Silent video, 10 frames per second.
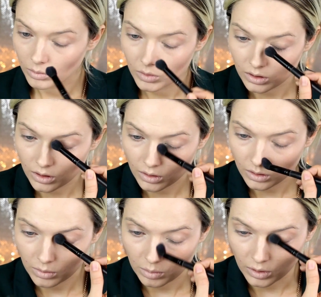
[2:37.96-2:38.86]
Just
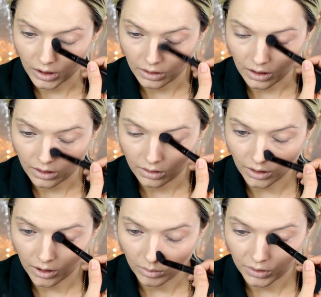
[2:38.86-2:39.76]
going to bring that
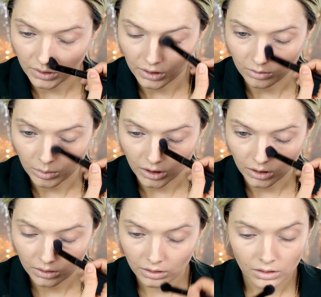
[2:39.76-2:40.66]
down the side of my
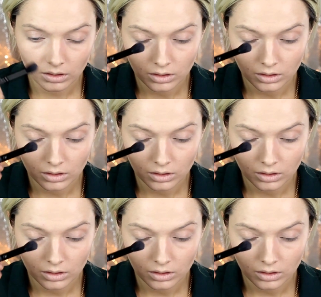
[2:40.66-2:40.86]
nose